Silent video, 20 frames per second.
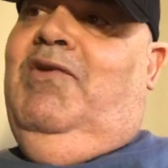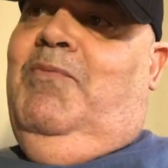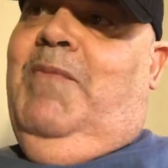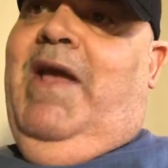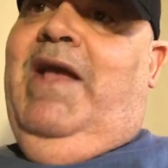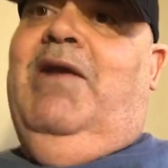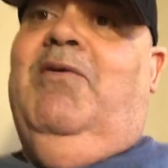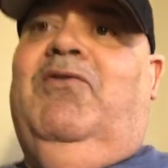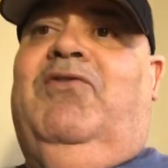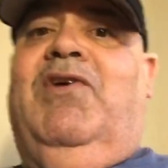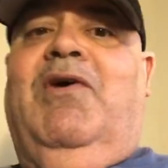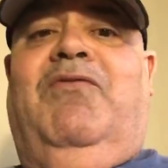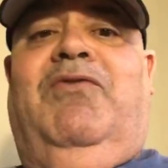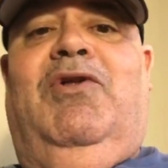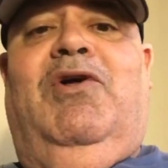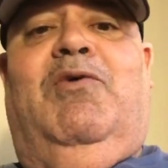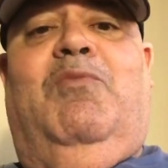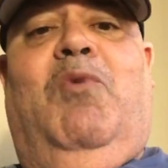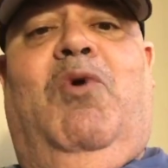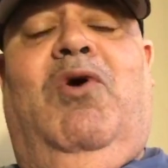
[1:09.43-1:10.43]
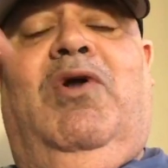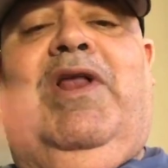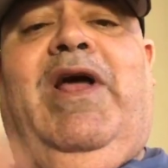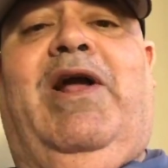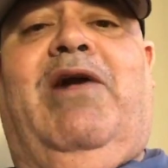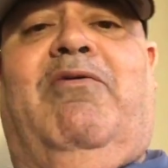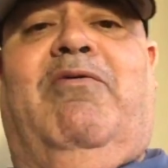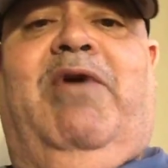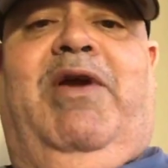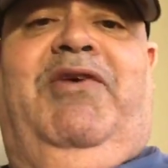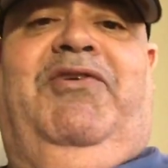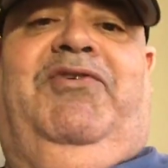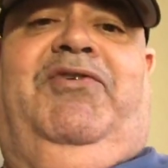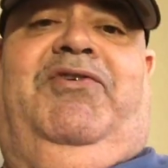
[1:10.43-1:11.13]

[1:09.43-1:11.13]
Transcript: making himself look more like a racist.